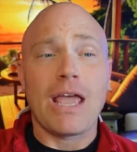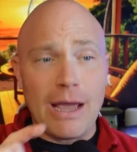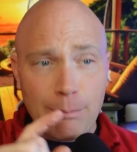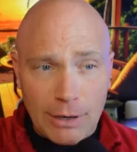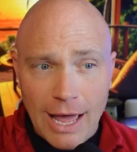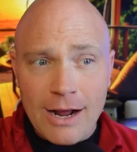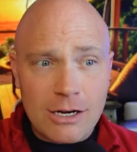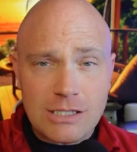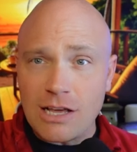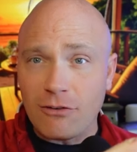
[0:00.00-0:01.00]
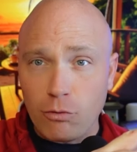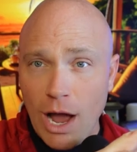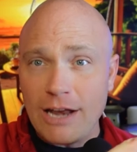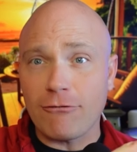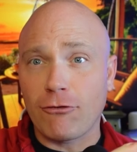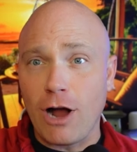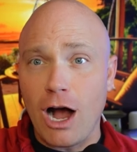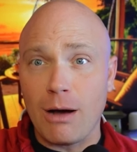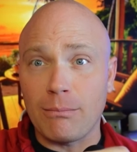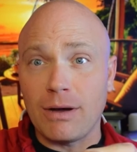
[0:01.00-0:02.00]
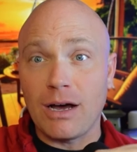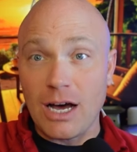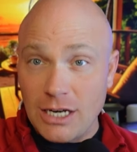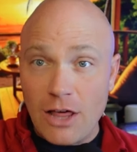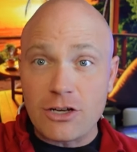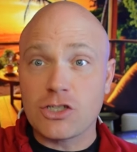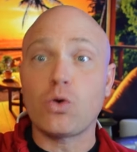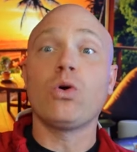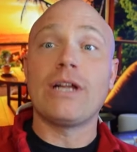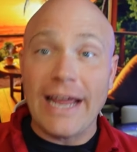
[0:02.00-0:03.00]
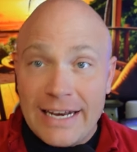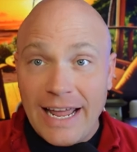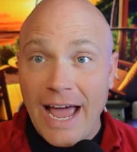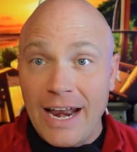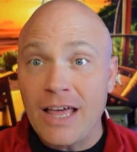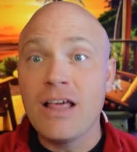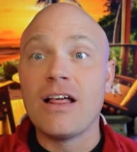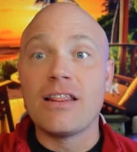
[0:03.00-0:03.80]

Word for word: And players that have went from another school to Indiana,